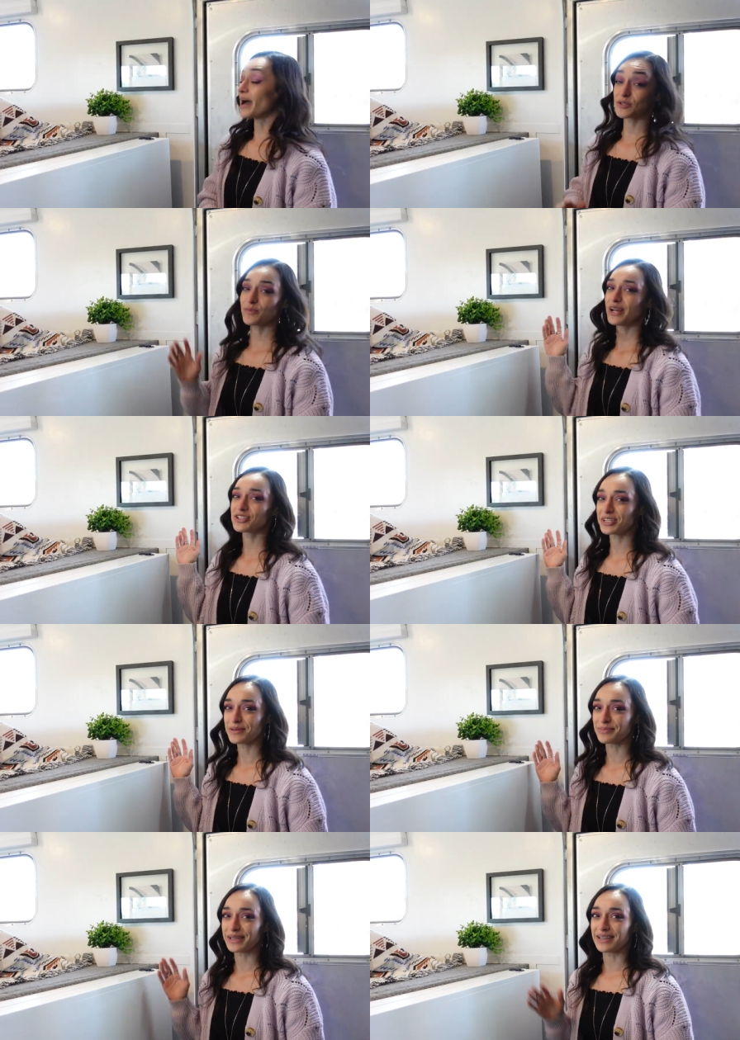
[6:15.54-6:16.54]
I was imagining
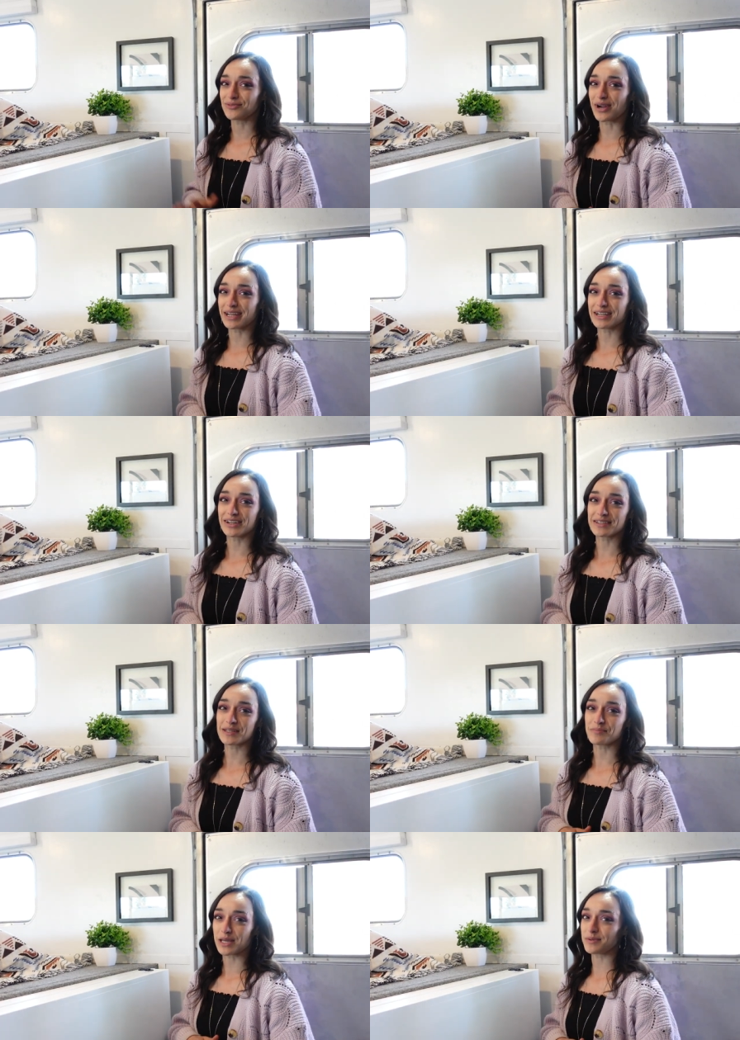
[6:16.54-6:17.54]
it being right here next to
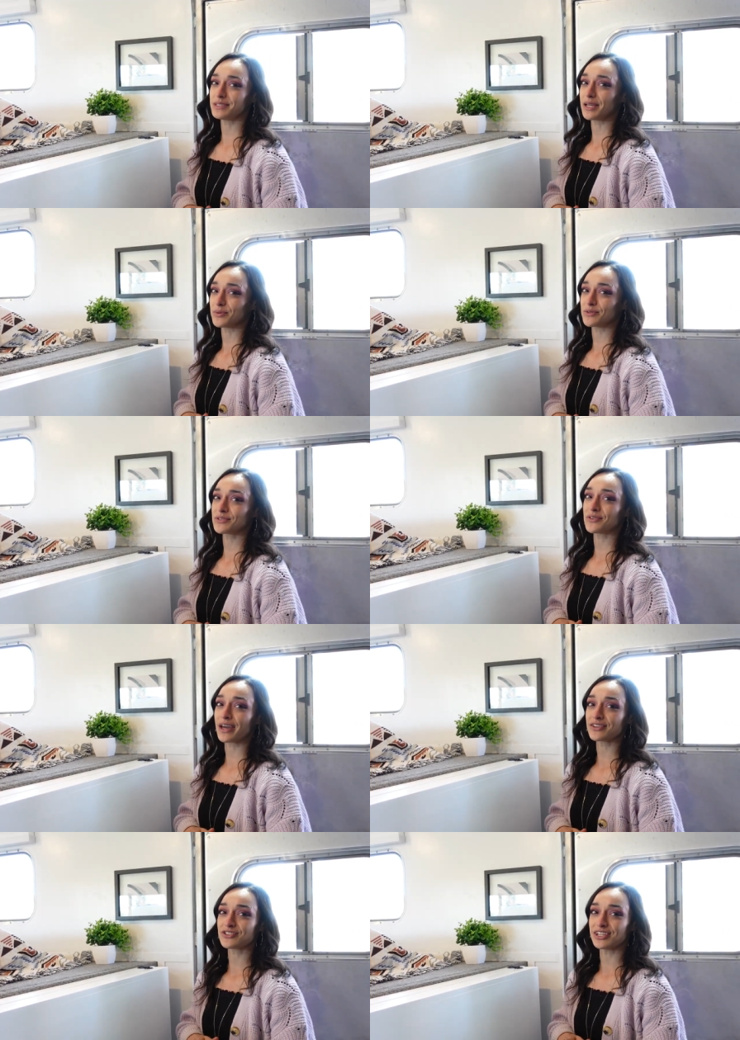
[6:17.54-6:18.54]
the baby table so
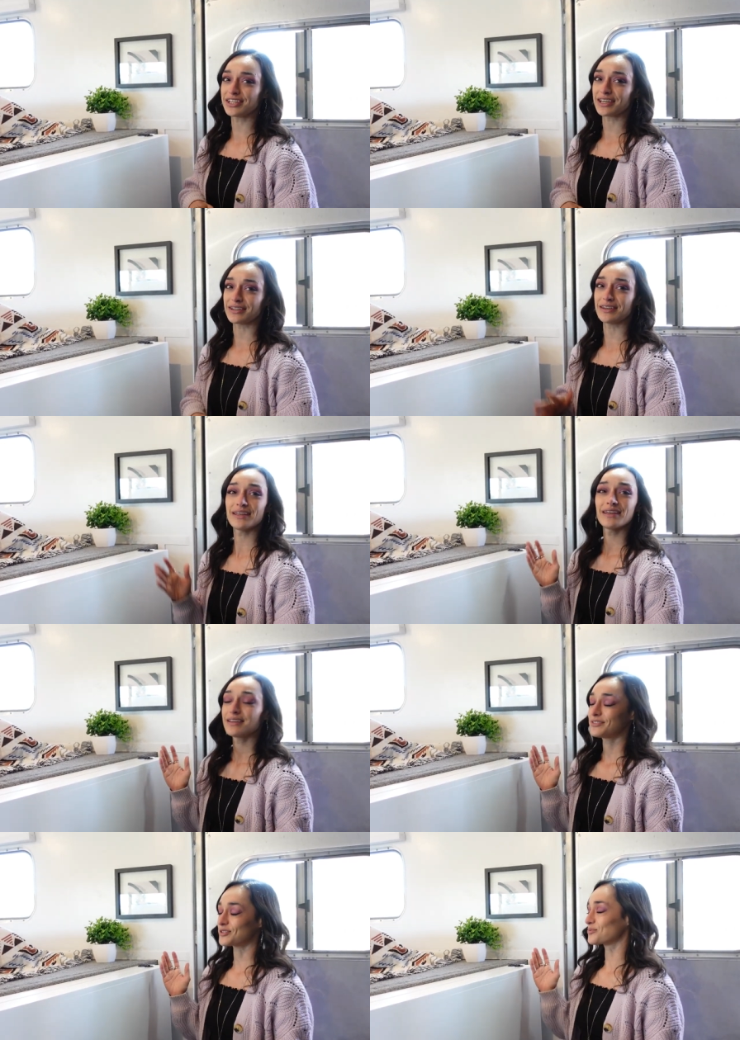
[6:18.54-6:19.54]
that she can
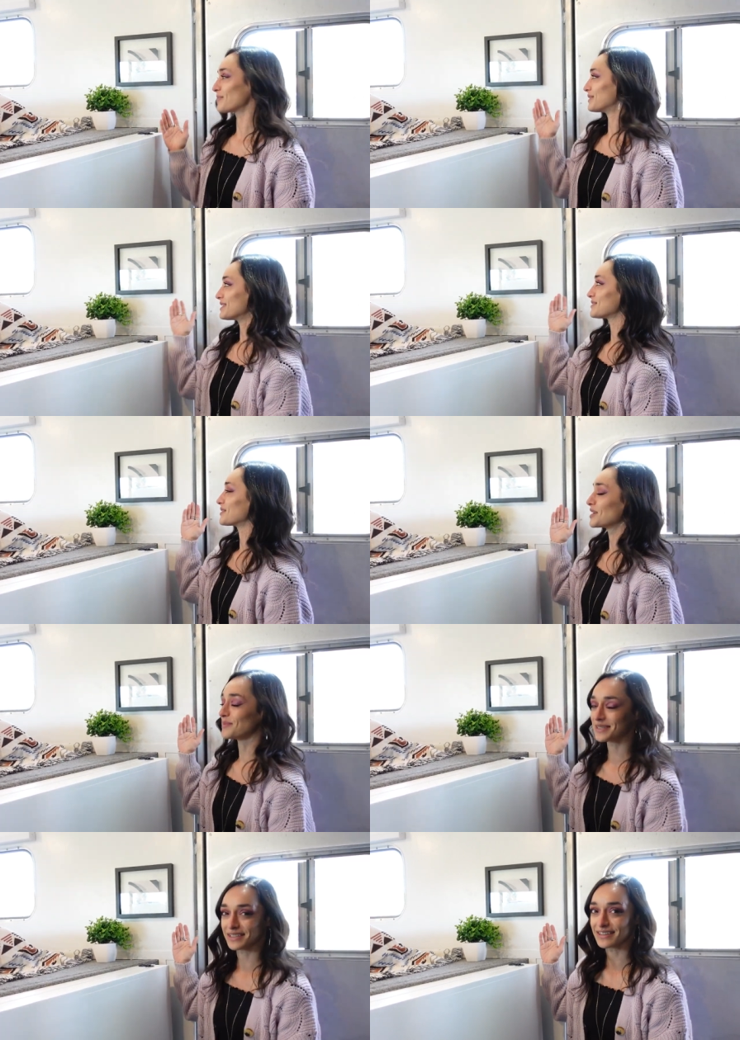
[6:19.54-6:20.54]
just reminisce on the
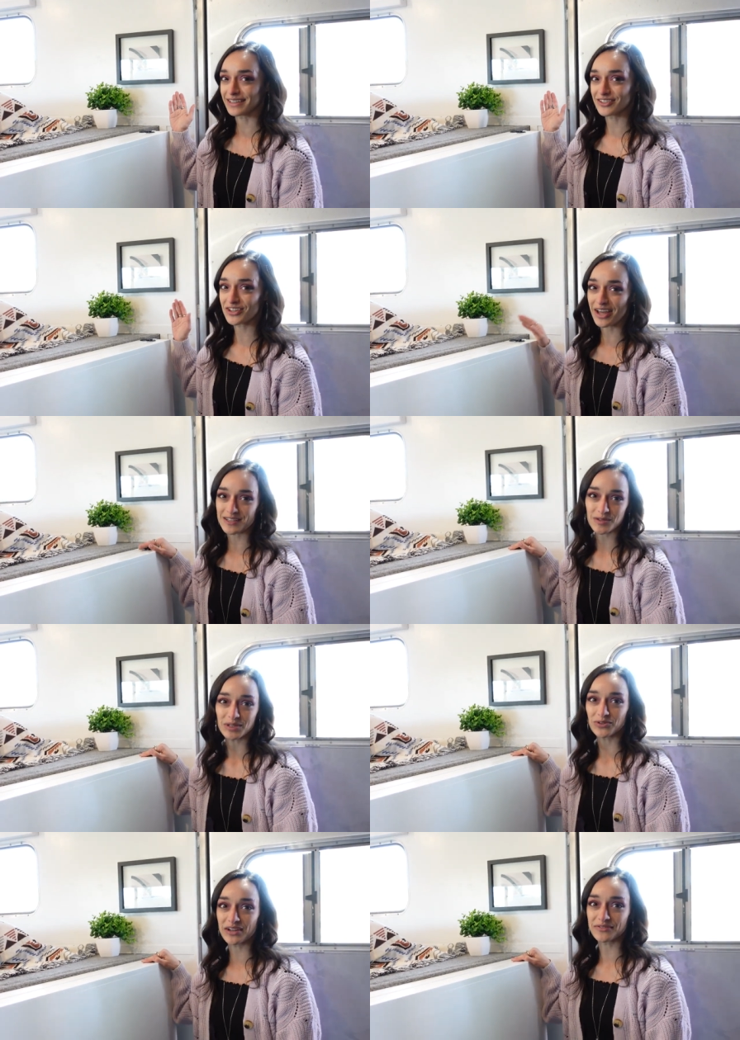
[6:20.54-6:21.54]
amazing things she has to be
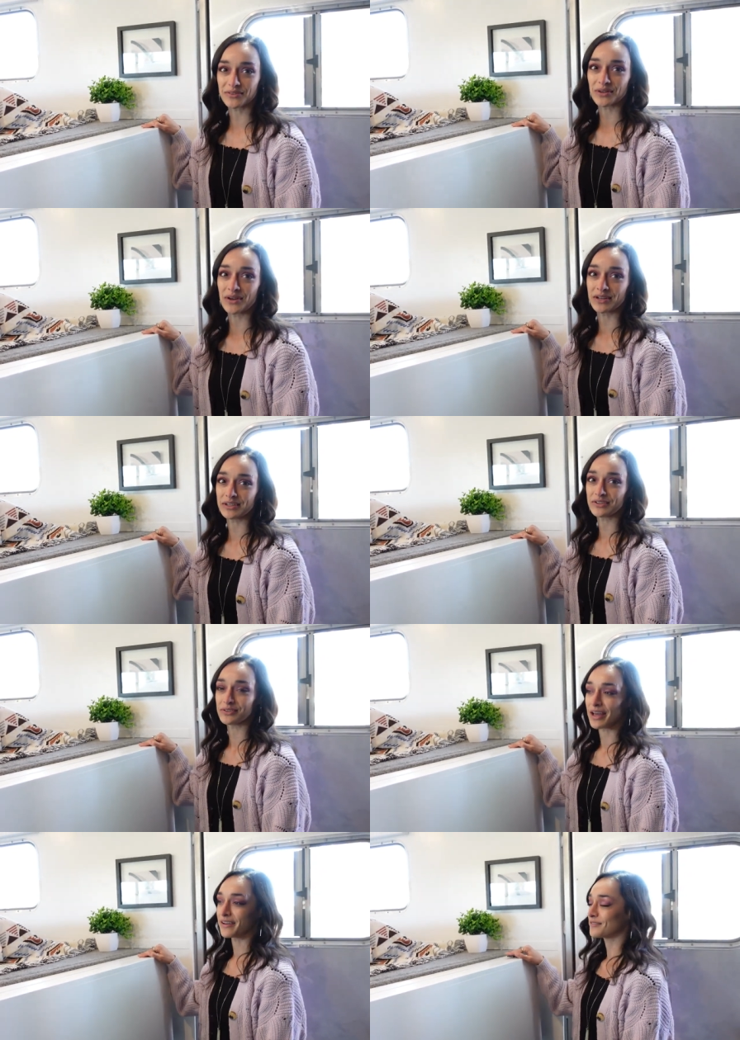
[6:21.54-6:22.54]
grateful on in her
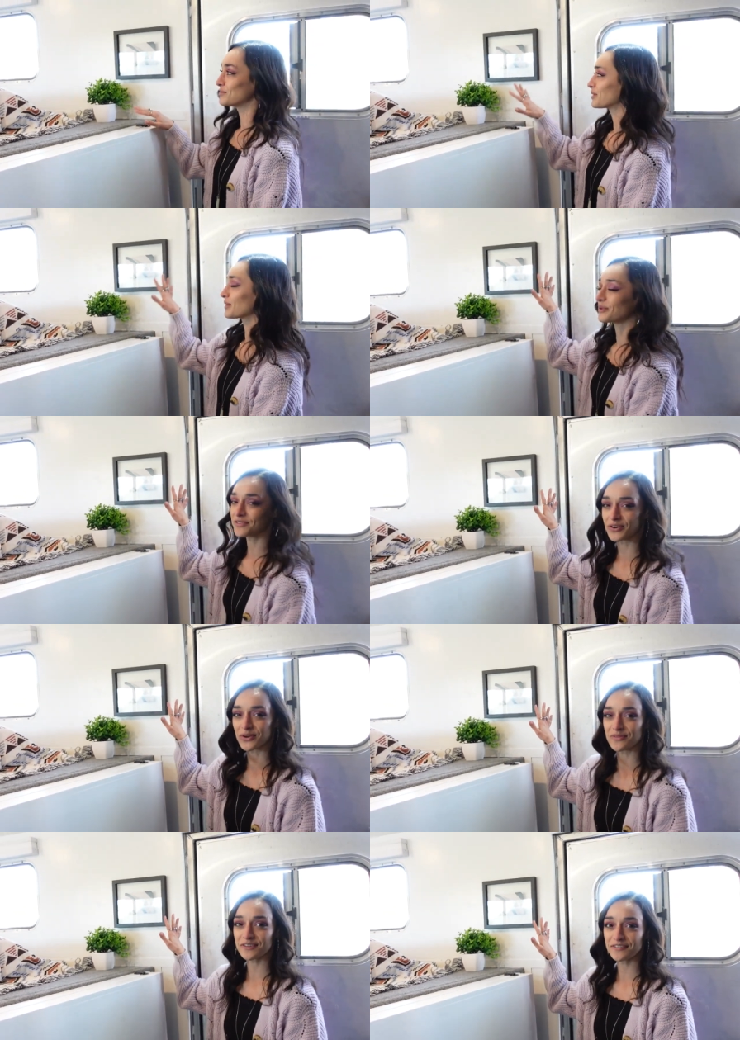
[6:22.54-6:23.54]
life and put a little
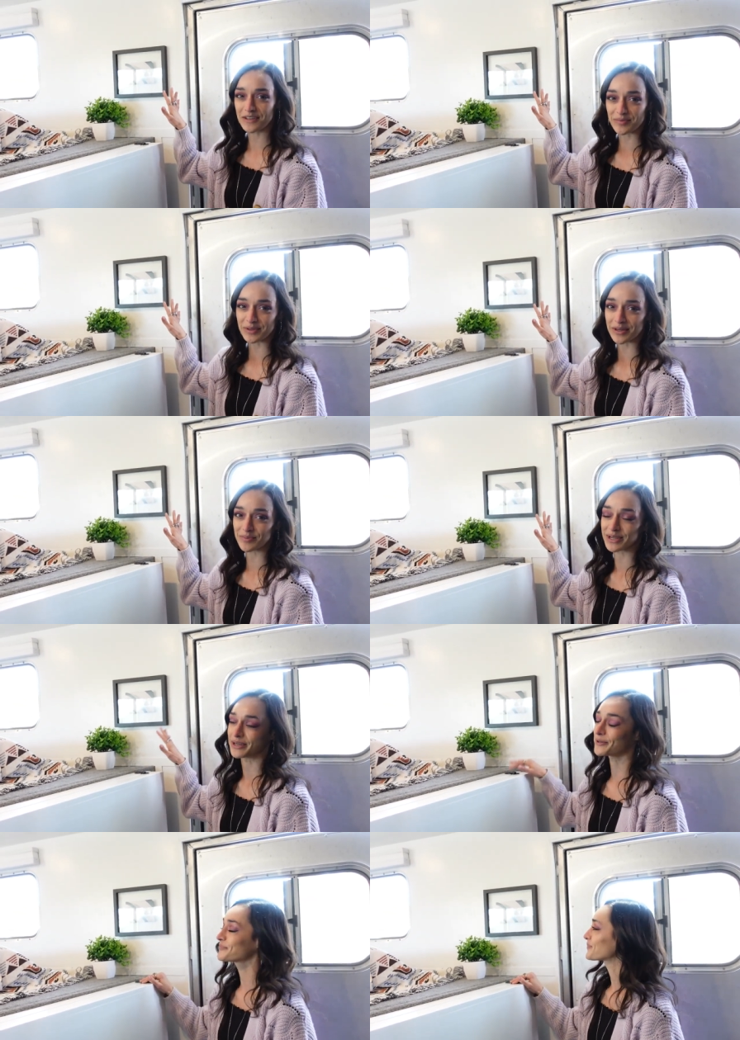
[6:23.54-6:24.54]
photo of her family up here.